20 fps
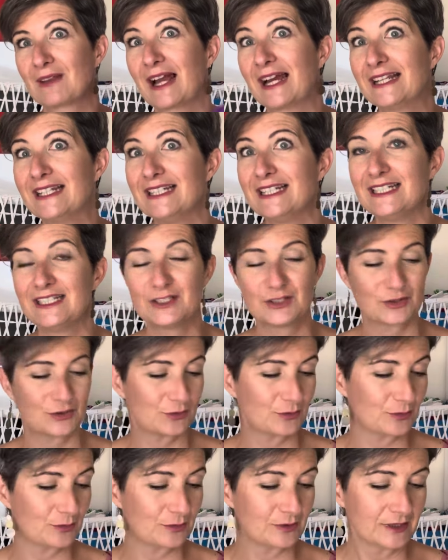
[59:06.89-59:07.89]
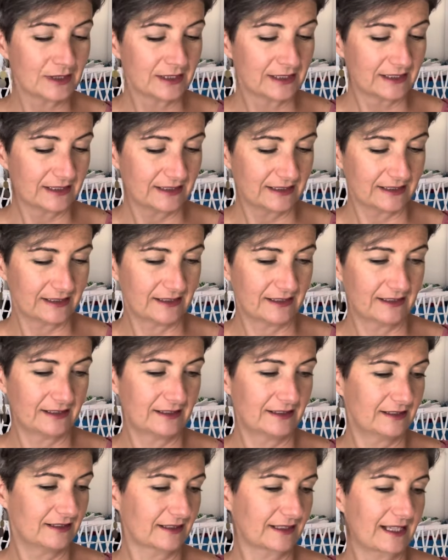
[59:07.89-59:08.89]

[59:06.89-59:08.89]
I need to uh,